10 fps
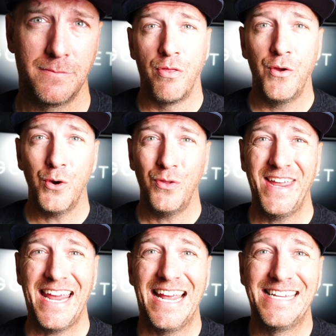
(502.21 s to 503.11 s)
The third
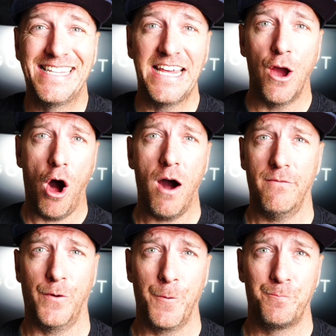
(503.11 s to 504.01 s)
thing is the
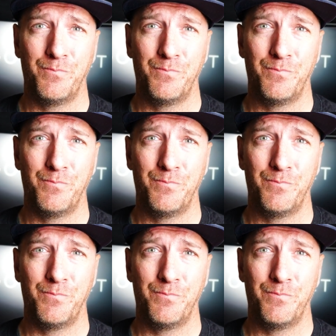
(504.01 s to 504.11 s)
offer.